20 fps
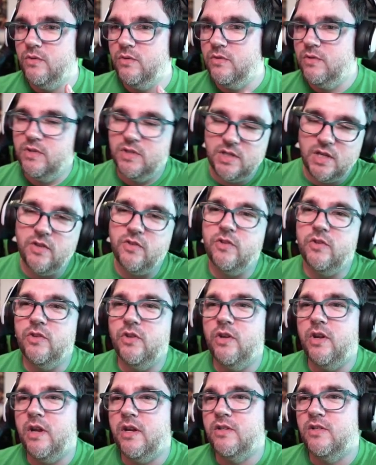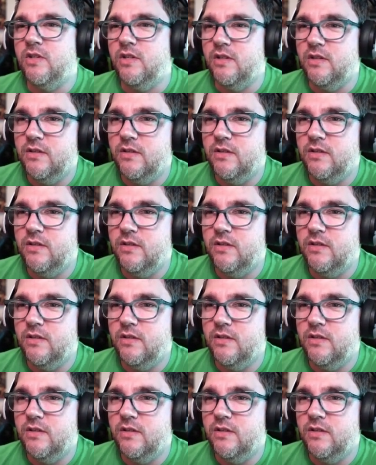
the other direction.